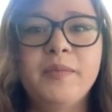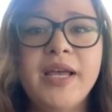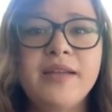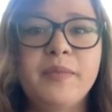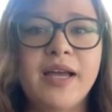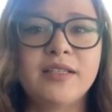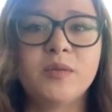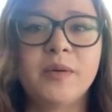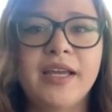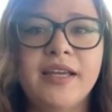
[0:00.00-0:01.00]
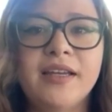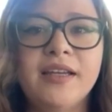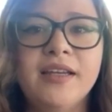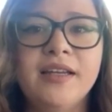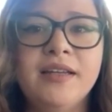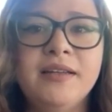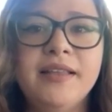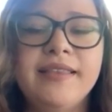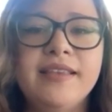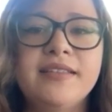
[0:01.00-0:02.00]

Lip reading: pet passed away, like this